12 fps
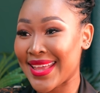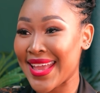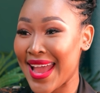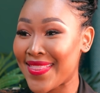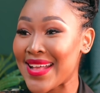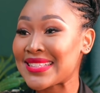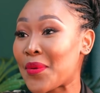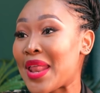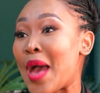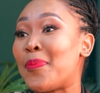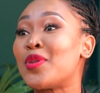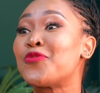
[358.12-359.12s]
Yeah, that's how it
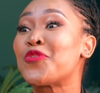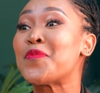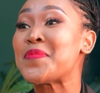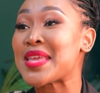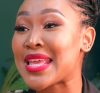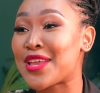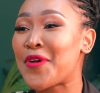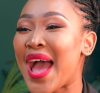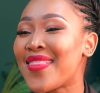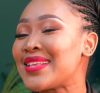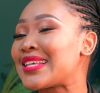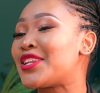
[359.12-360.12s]
happened for me. For others,